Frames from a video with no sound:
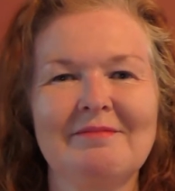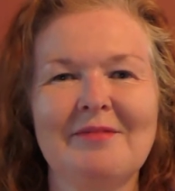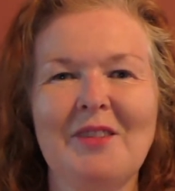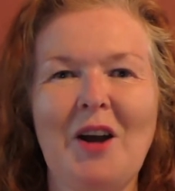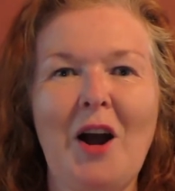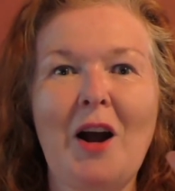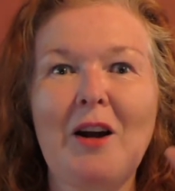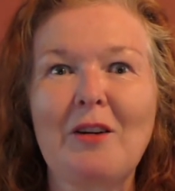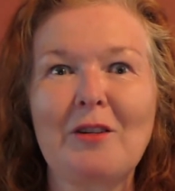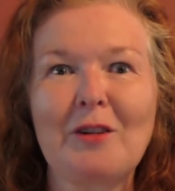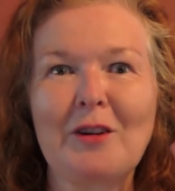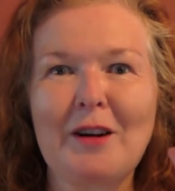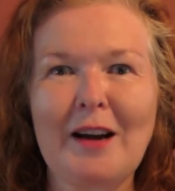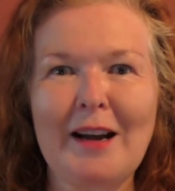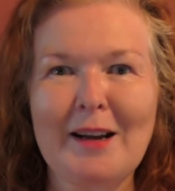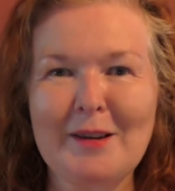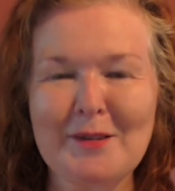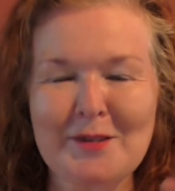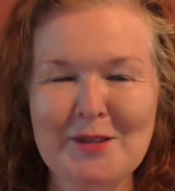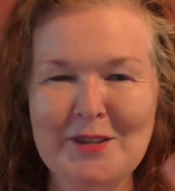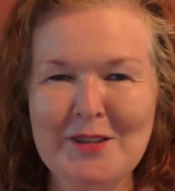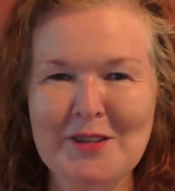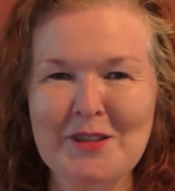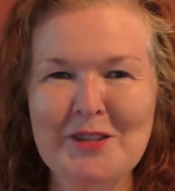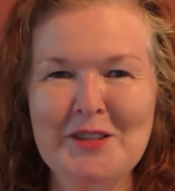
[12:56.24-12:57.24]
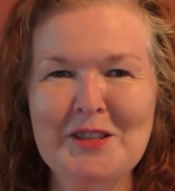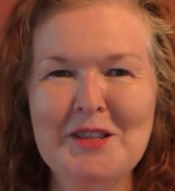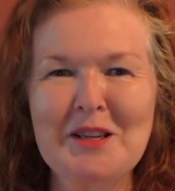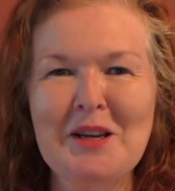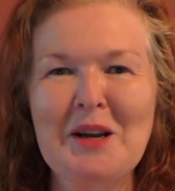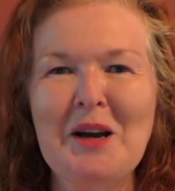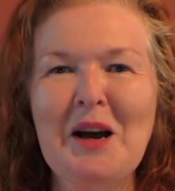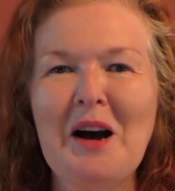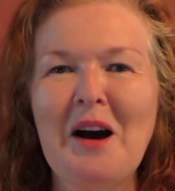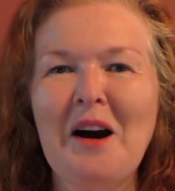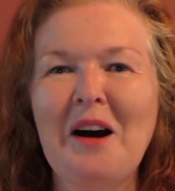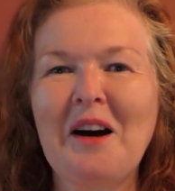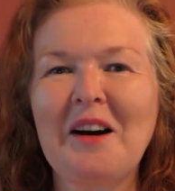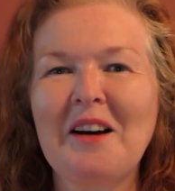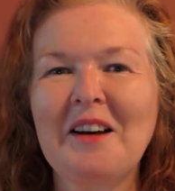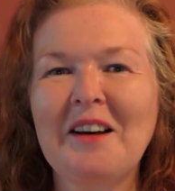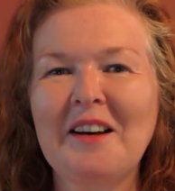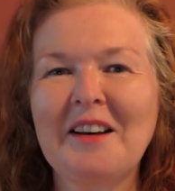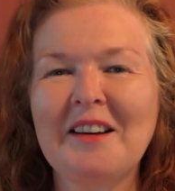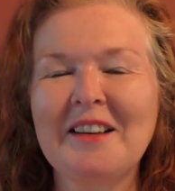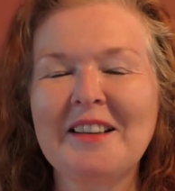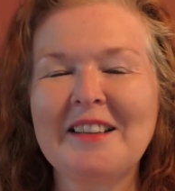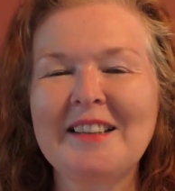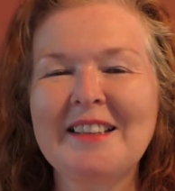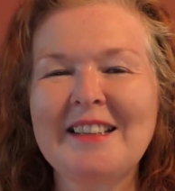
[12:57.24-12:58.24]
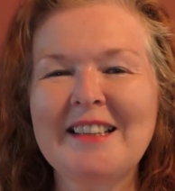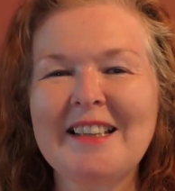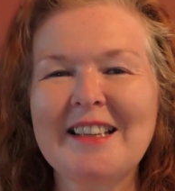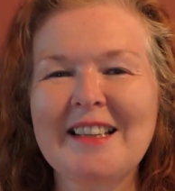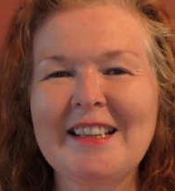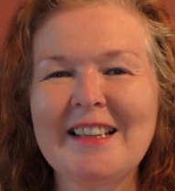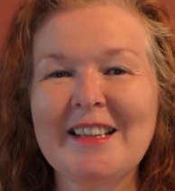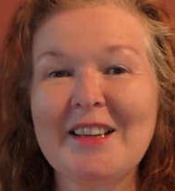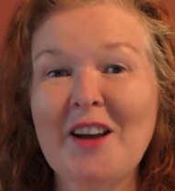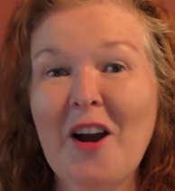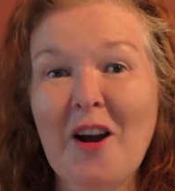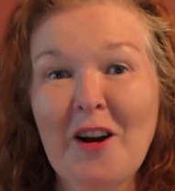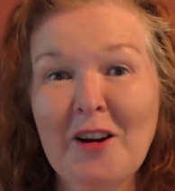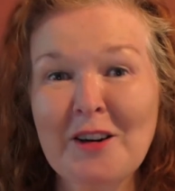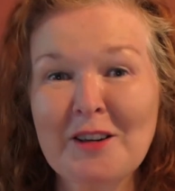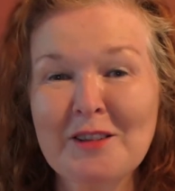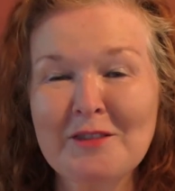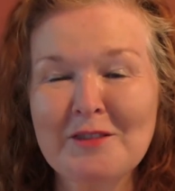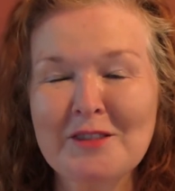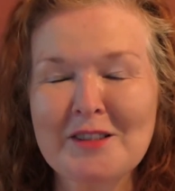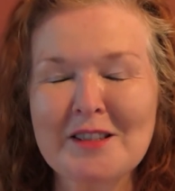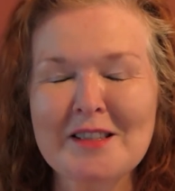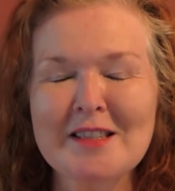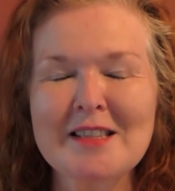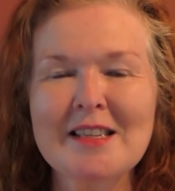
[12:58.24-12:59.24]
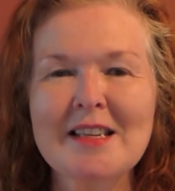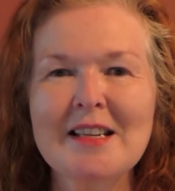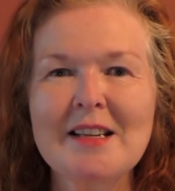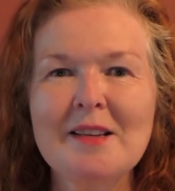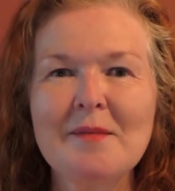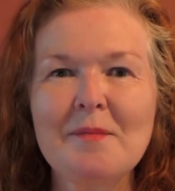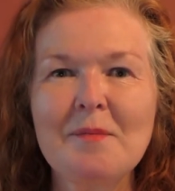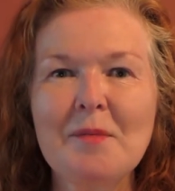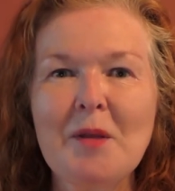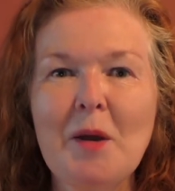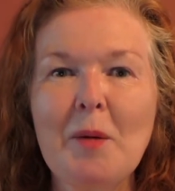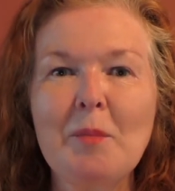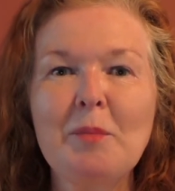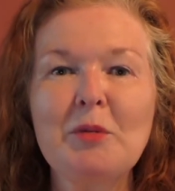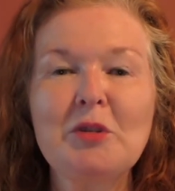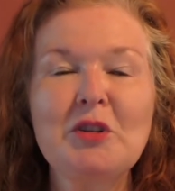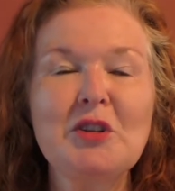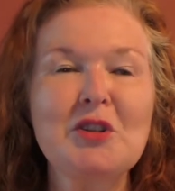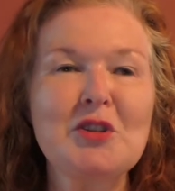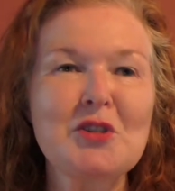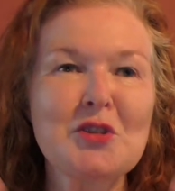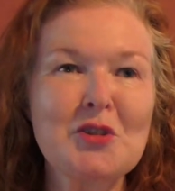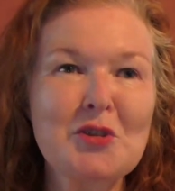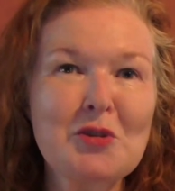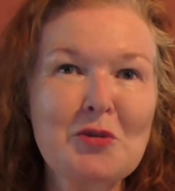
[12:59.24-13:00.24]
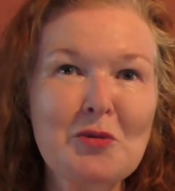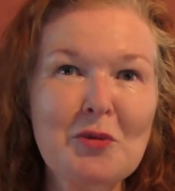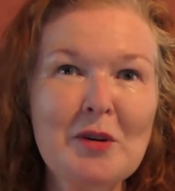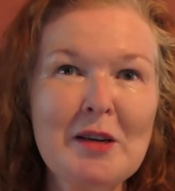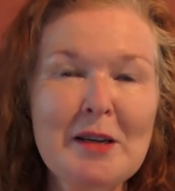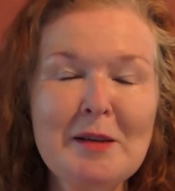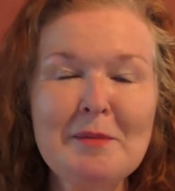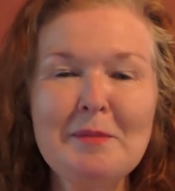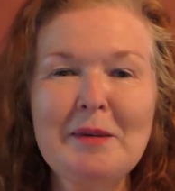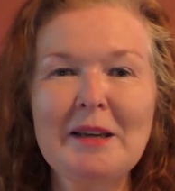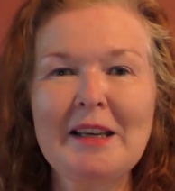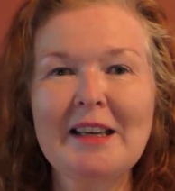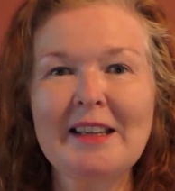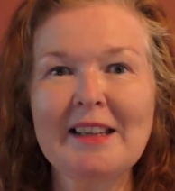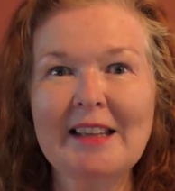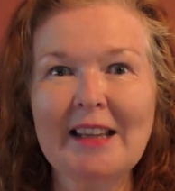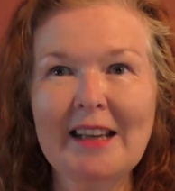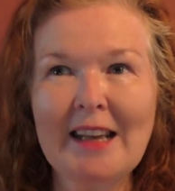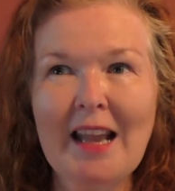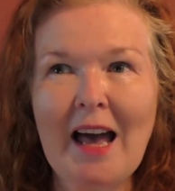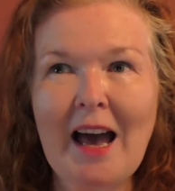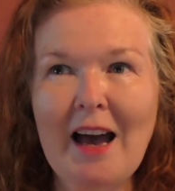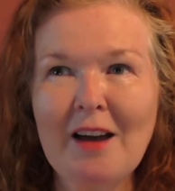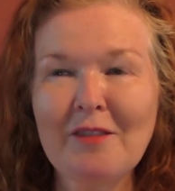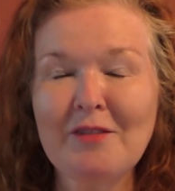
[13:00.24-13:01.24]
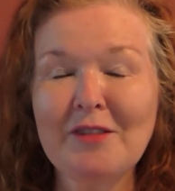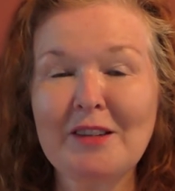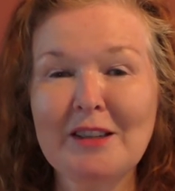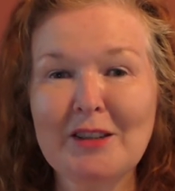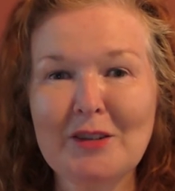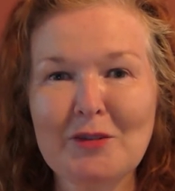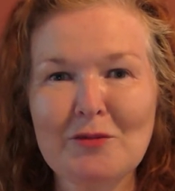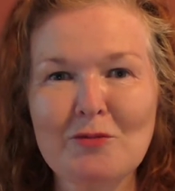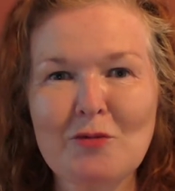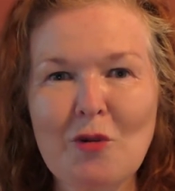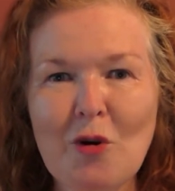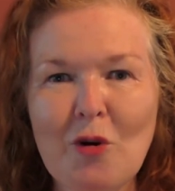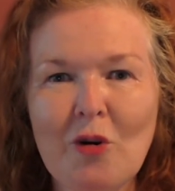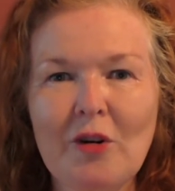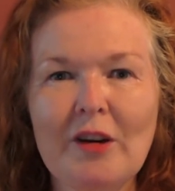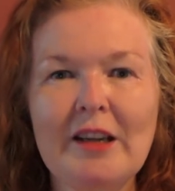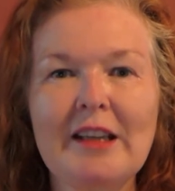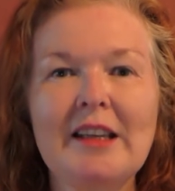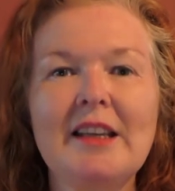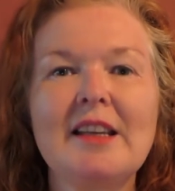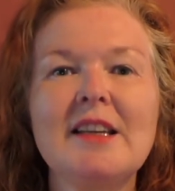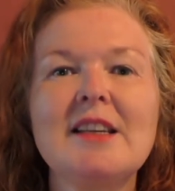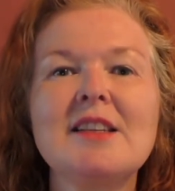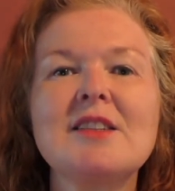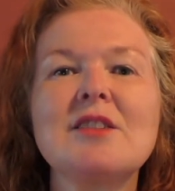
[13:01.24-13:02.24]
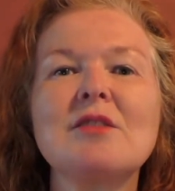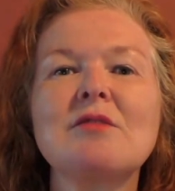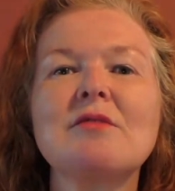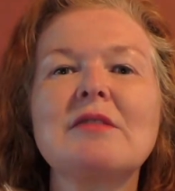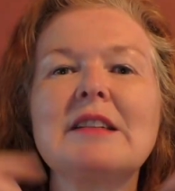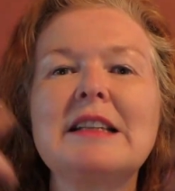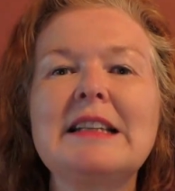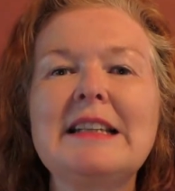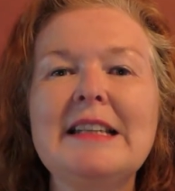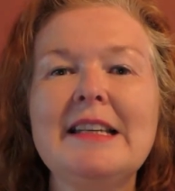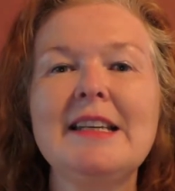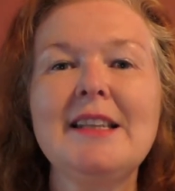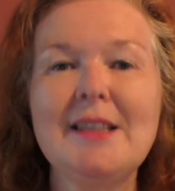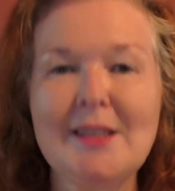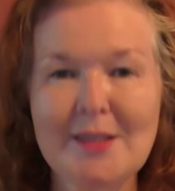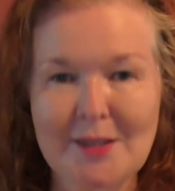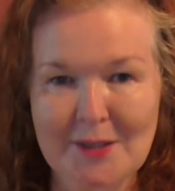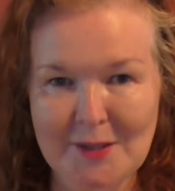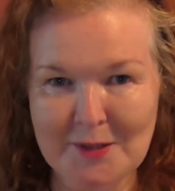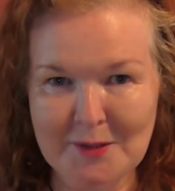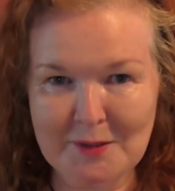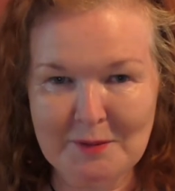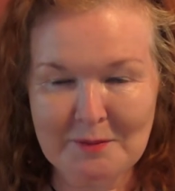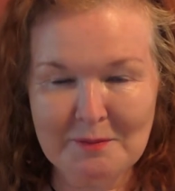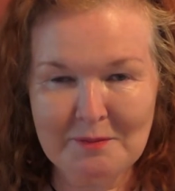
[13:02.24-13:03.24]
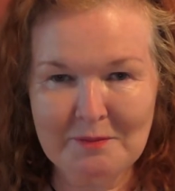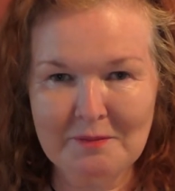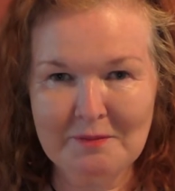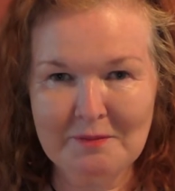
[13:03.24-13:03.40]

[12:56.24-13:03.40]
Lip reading: horror houses and the carnivals? But the screaming and the laughing and the roaring is a release,